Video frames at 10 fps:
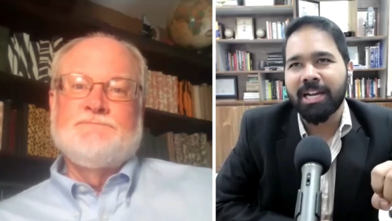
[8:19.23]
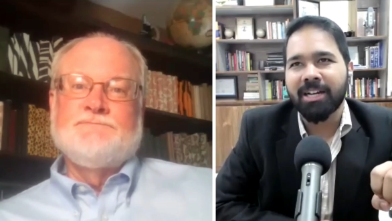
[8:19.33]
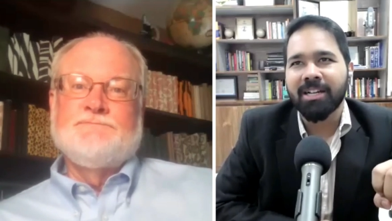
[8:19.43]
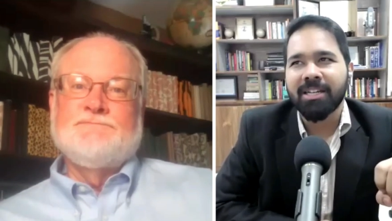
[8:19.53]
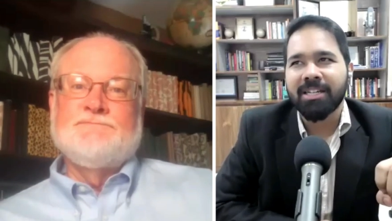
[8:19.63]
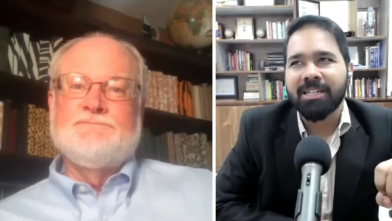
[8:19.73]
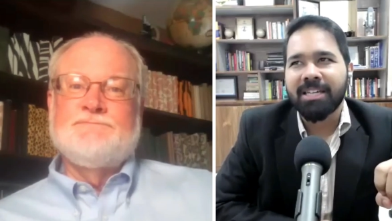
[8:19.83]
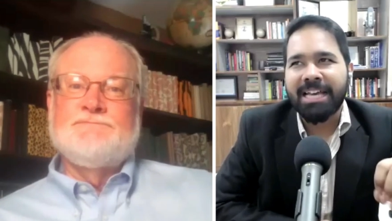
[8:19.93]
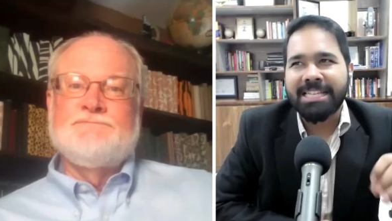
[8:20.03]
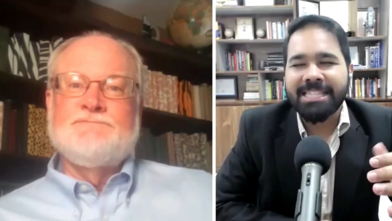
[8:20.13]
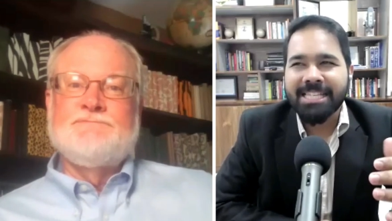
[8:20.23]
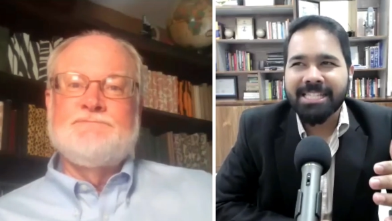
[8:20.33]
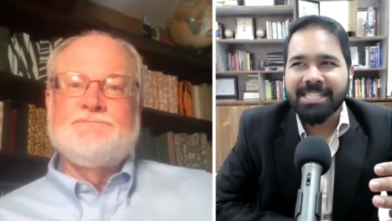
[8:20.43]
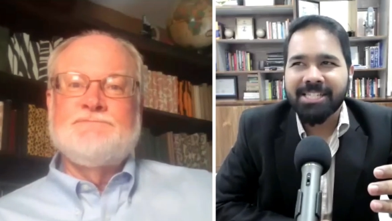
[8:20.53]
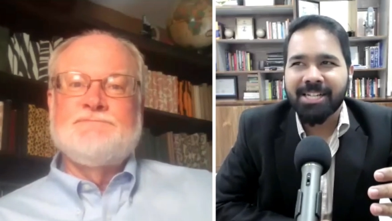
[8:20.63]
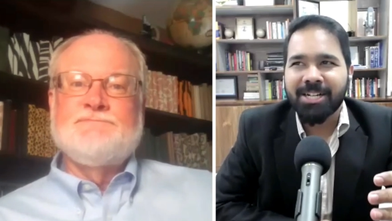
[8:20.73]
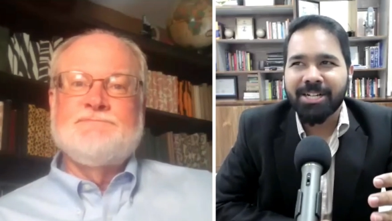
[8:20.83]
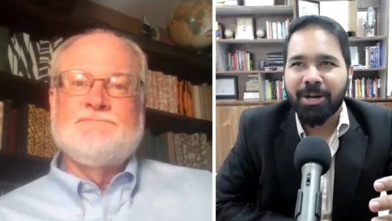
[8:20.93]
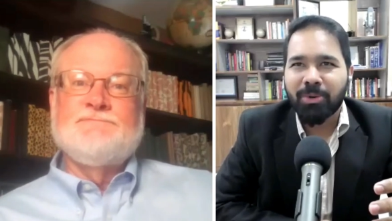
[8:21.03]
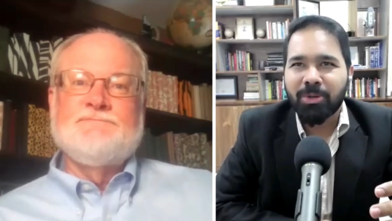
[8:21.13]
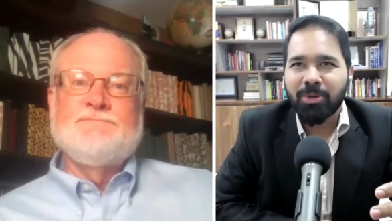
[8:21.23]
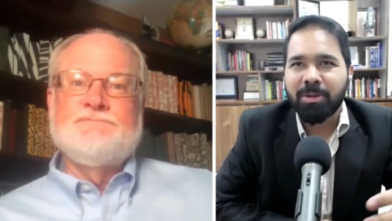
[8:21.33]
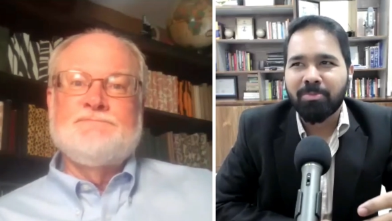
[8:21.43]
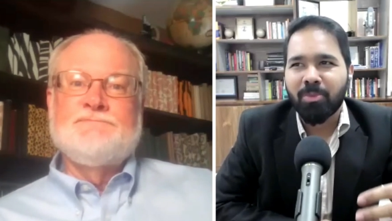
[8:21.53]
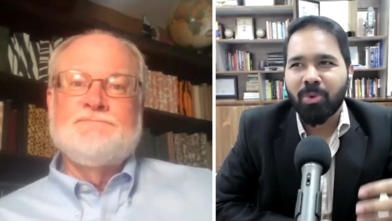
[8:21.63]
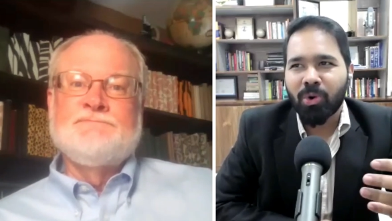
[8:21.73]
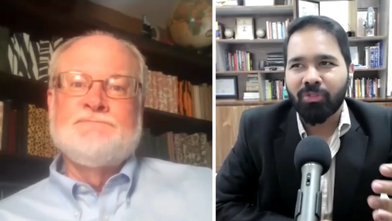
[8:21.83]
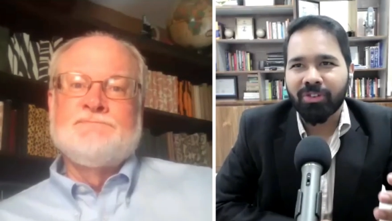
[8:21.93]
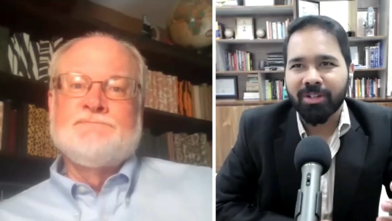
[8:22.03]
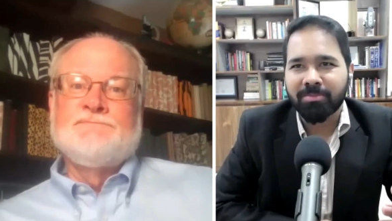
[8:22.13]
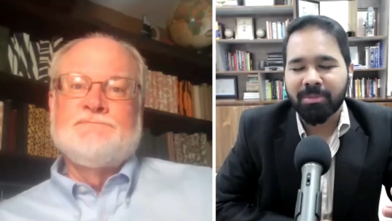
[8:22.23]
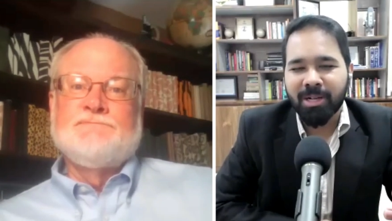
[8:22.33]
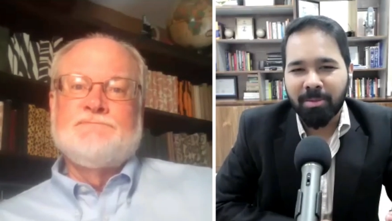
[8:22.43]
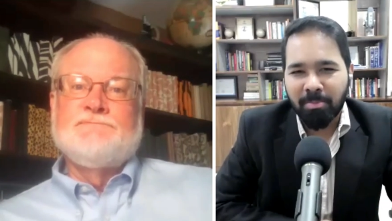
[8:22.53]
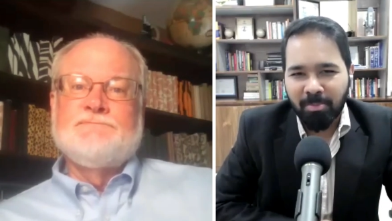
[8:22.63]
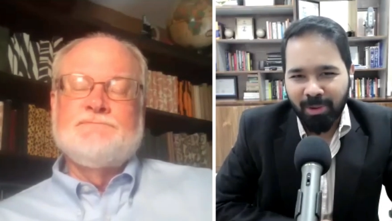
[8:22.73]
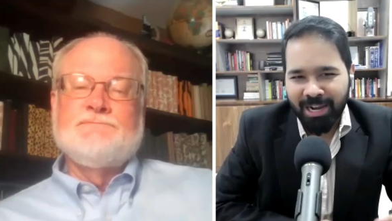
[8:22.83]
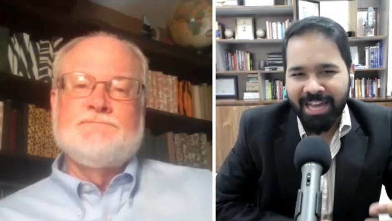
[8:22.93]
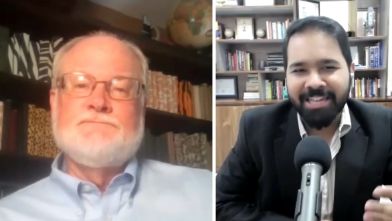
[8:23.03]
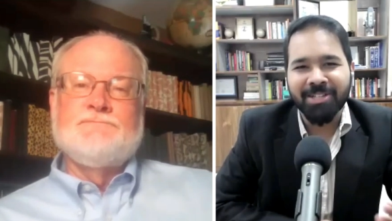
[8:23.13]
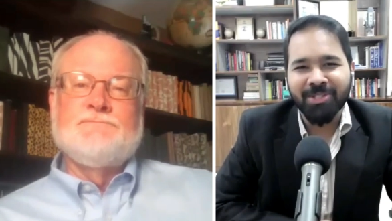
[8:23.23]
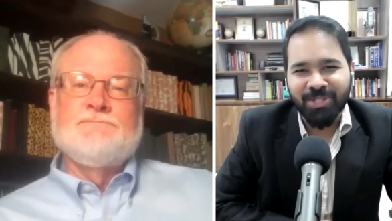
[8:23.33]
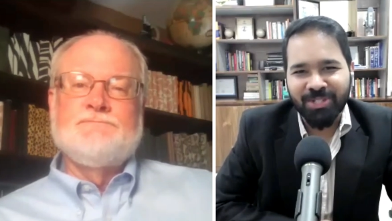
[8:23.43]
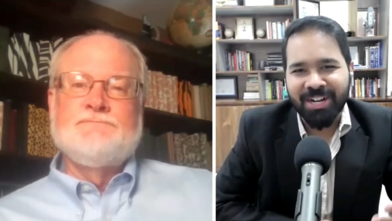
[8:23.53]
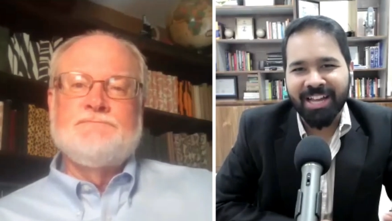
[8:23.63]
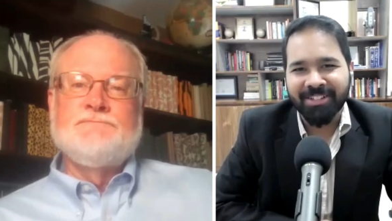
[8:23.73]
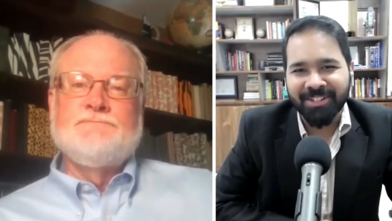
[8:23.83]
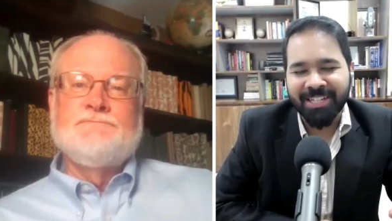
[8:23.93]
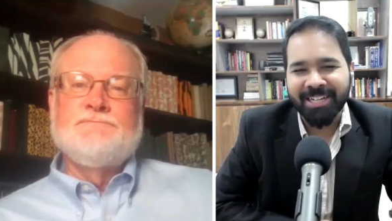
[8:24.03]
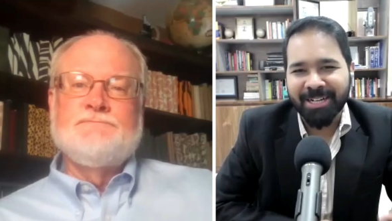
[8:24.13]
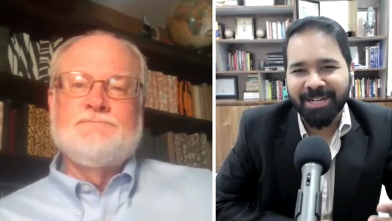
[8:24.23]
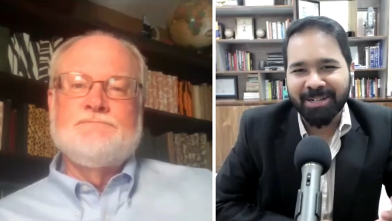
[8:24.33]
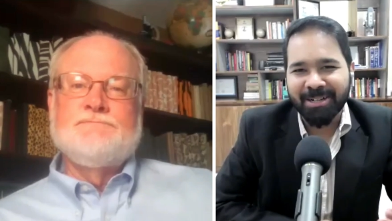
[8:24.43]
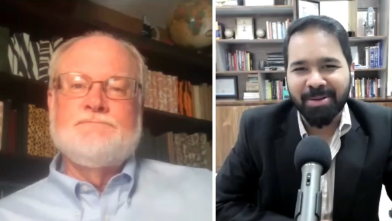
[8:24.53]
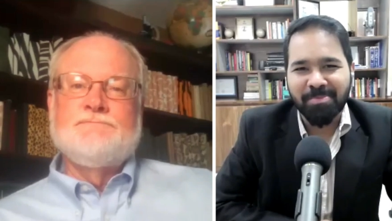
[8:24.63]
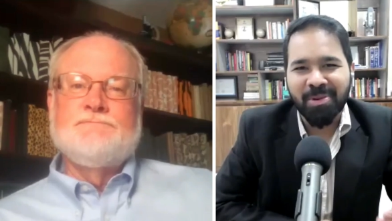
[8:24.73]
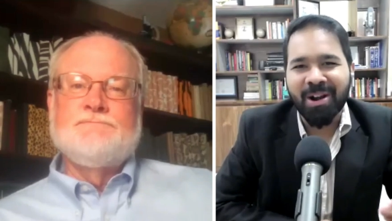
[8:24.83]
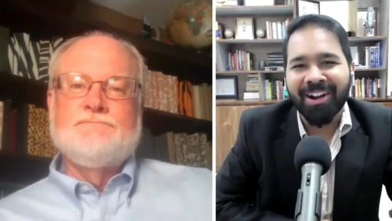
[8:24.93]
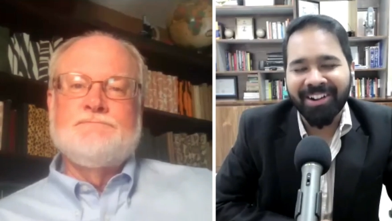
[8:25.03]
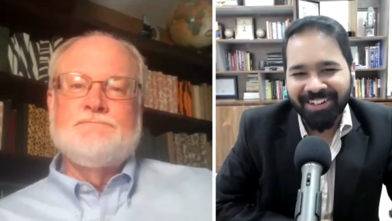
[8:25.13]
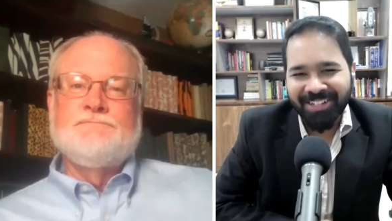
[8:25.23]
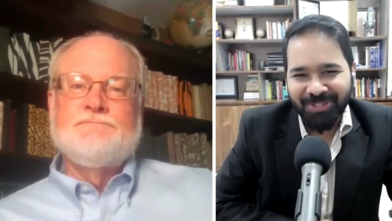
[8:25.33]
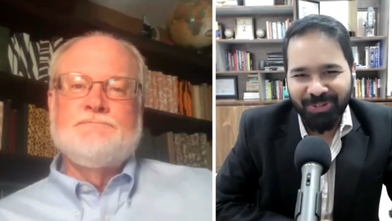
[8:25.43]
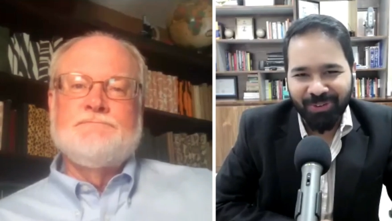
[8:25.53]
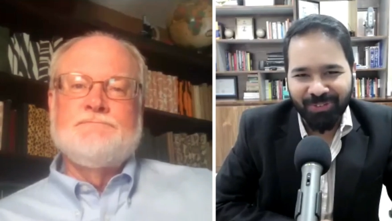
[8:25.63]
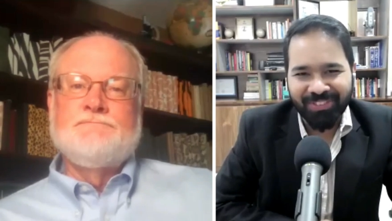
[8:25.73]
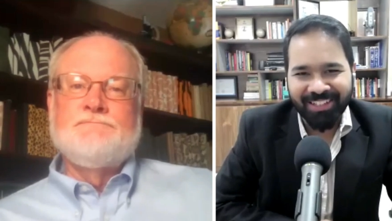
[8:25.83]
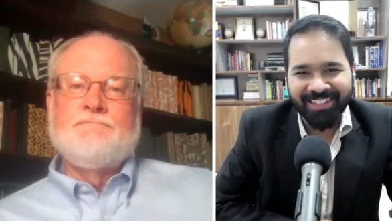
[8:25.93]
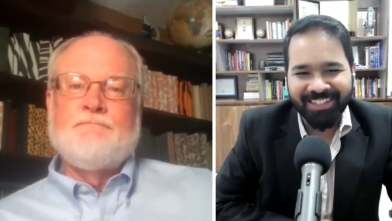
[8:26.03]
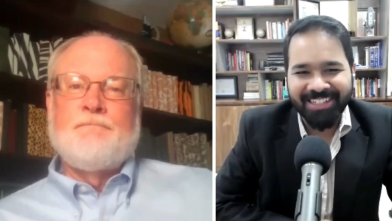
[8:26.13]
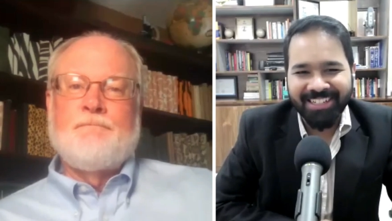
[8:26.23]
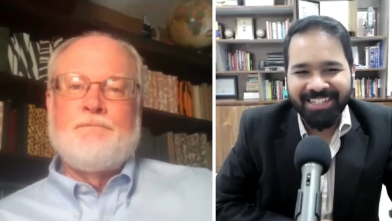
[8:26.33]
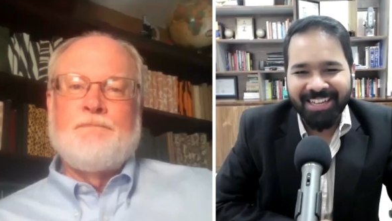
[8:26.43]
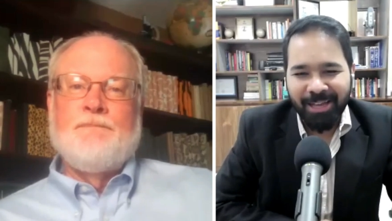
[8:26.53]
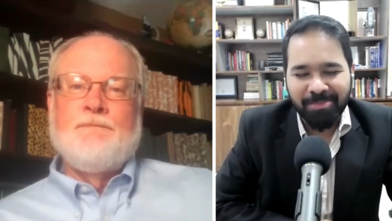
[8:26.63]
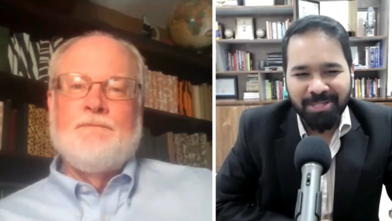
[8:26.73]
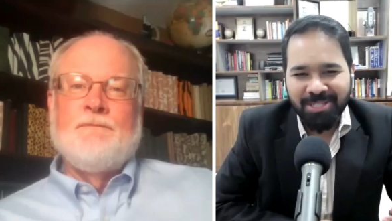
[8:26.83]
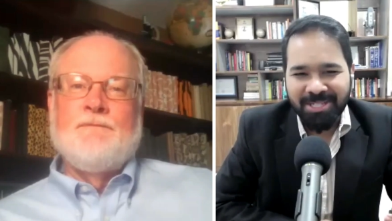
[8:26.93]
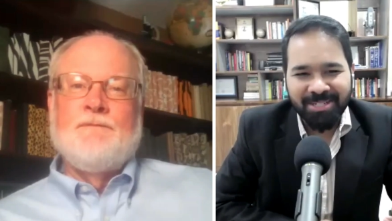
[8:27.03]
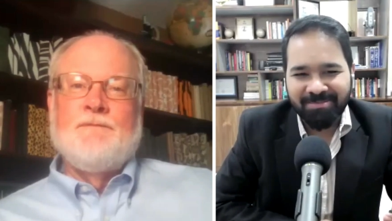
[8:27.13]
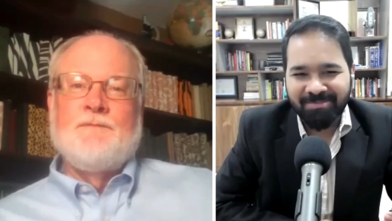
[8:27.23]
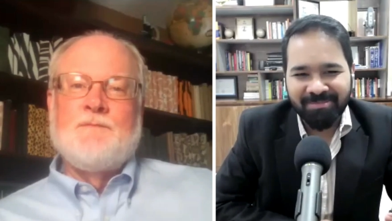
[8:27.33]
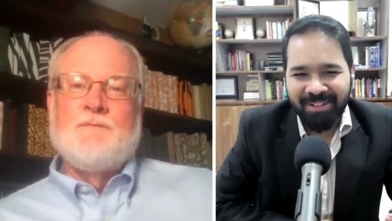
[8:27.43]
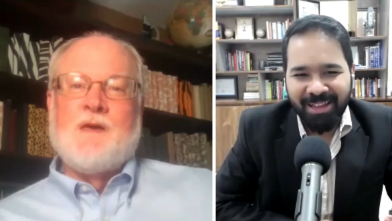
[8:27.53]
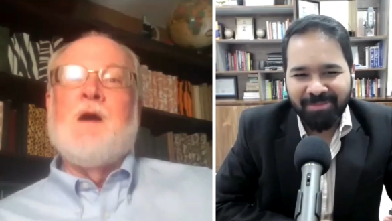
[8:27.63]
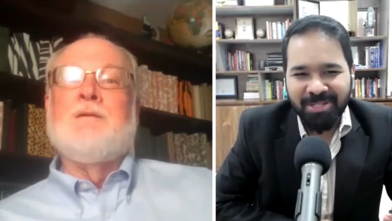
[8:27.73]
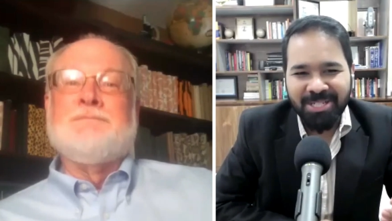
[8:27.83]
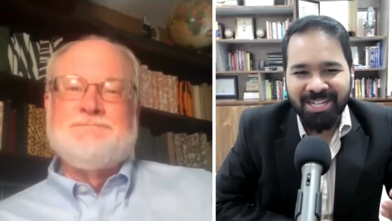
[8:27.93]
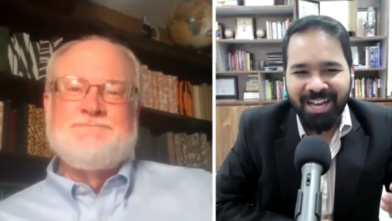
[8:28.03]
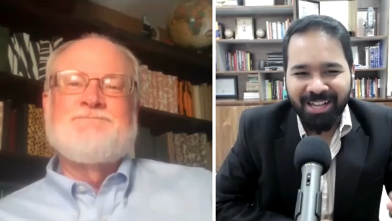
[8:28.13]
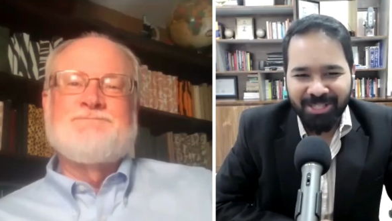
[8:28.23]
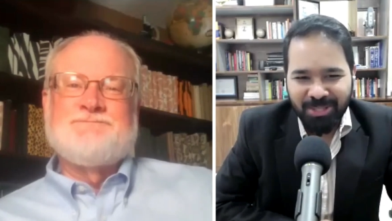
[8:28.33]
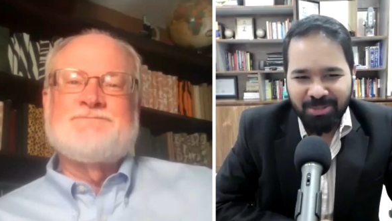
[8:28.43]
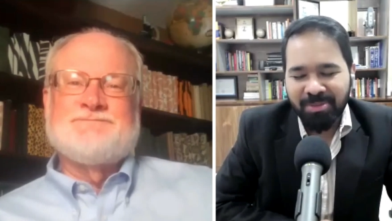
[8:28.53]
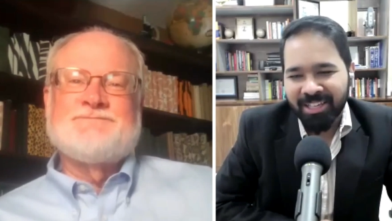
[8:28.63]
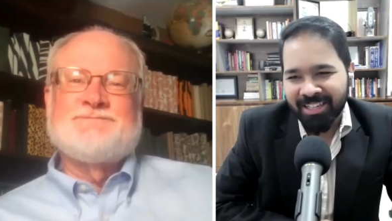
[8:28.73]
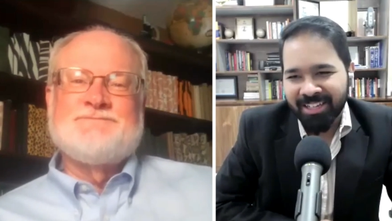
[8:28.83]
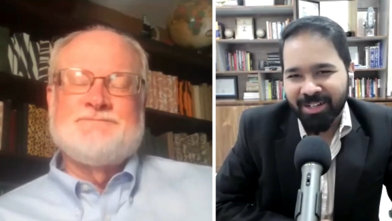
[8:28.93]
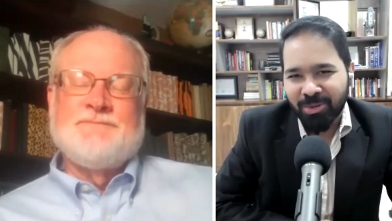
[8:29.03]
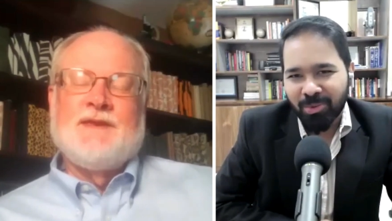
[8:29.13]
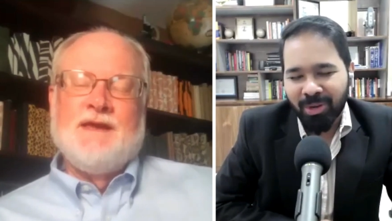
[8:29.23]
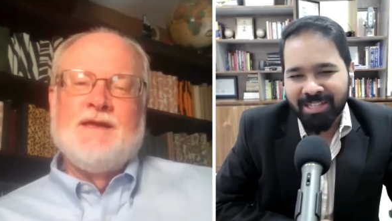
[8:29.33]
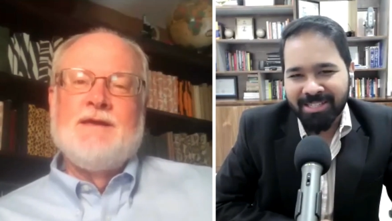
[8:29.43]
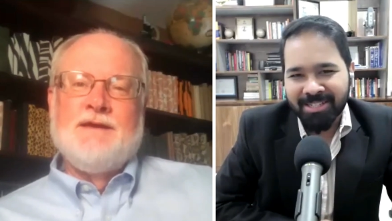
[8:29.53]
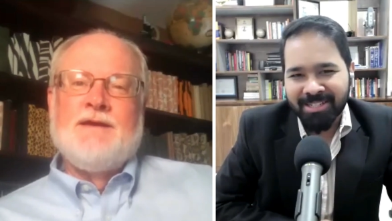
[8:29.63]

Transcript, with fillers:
Speaker 1: that. Has this turned out to be more of a compliance rather than a camaraderie sort of thing? I'm just asked to be here twice